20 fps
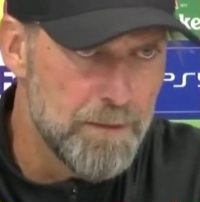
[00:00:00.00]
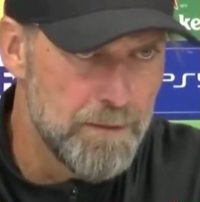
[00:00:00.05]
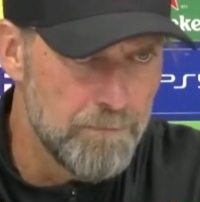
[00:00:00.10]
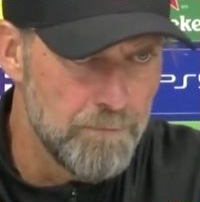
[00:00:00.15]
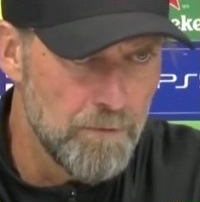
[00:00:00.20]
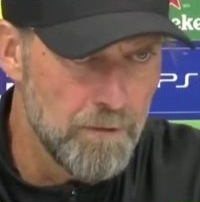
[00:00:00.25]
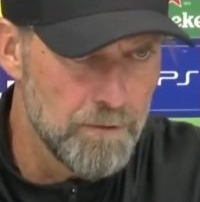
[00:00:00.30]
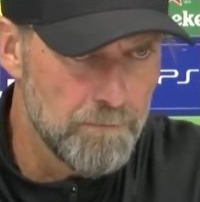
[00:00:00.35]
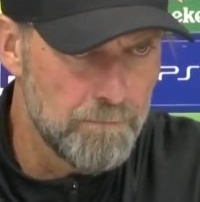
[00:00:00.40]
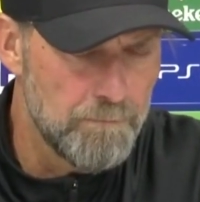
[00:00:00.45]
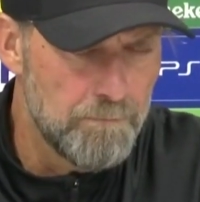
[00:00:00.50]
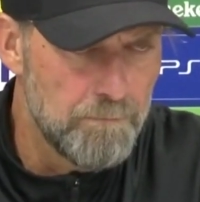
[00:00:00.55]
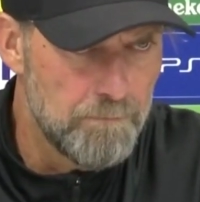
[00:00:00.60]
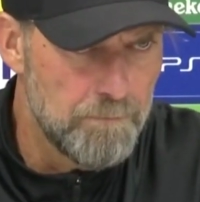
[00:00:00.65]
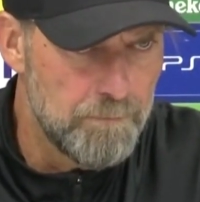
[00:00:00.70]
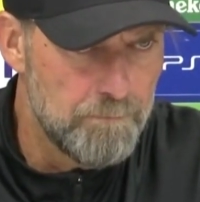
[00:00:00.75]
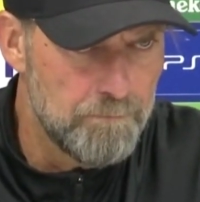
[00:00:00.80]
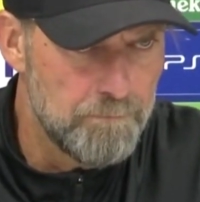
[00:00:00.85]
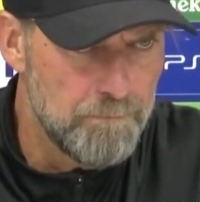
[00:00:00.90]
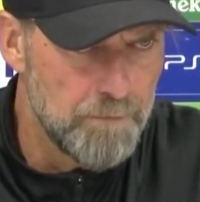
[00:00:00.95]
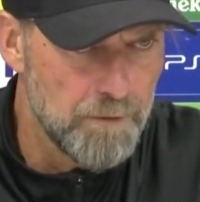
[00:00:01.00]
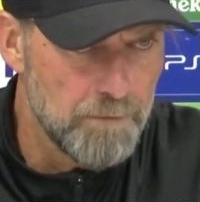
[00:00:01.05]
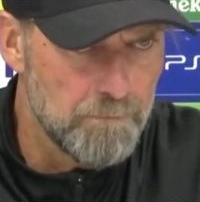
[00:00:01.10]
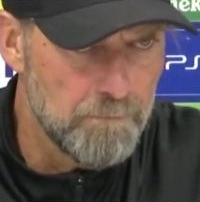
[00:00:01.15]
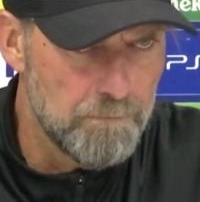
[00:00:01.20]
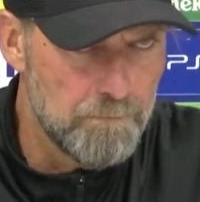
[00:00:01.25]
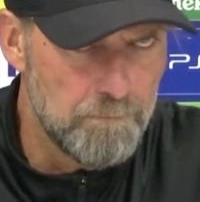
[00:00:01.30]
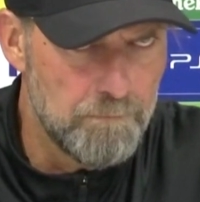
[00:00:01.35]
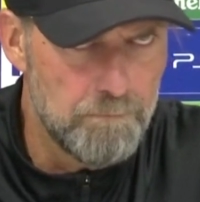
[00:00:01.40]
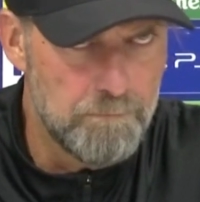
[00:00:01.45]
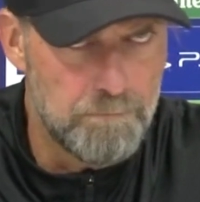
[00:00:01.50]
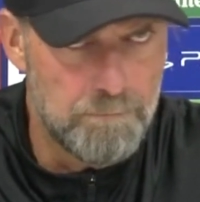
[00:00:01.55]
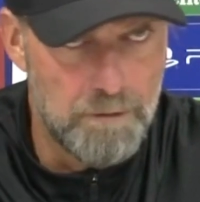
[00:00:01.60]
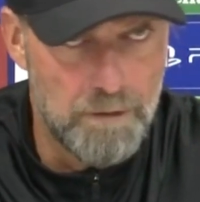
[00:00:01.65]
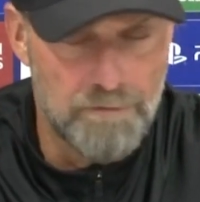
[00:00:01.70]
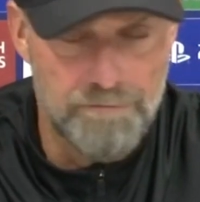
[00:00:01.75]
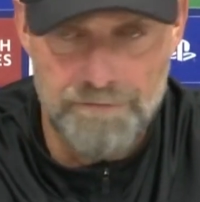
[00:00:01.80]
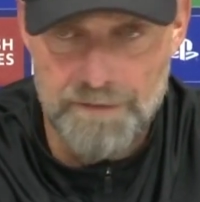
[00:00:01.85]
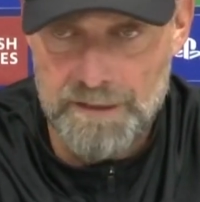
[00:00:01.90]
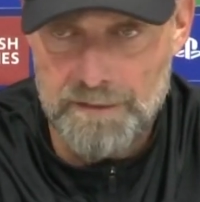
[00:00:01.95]
not
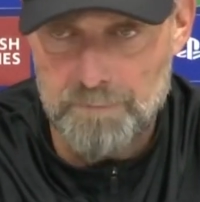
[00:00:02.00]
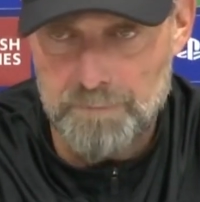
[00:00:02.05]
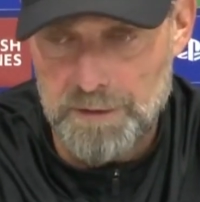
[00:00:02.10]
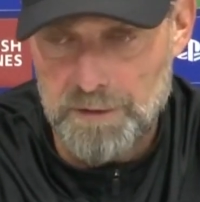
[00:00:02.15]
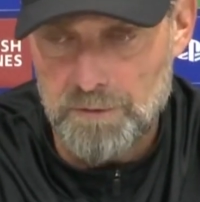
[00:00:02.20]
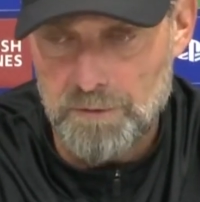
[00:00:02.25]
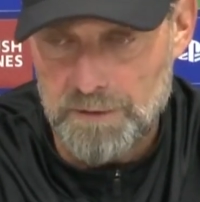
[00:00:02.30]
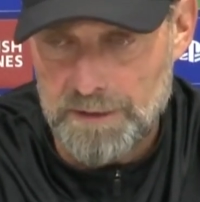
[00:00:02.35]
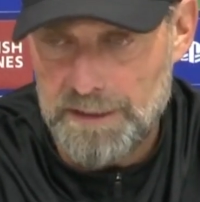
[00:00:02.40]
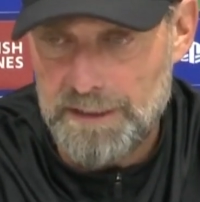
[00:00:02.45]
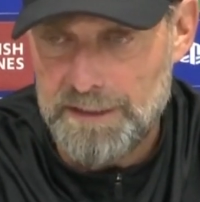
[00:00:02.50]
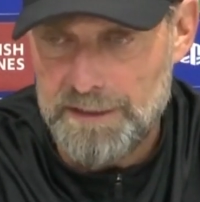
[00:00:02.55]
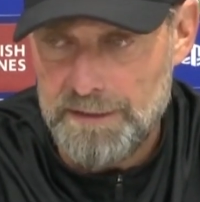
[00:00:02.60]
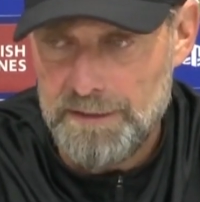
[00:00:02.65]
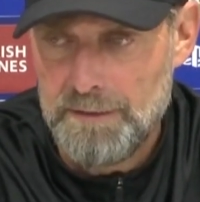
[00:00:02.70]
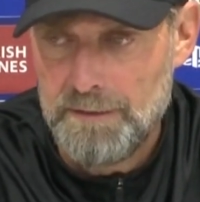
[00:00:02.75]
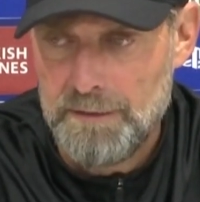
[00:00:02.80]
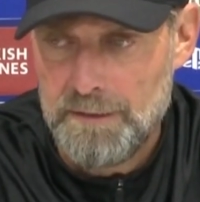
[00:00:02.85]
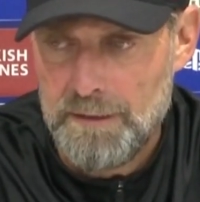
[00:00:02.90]
perfect, but okay.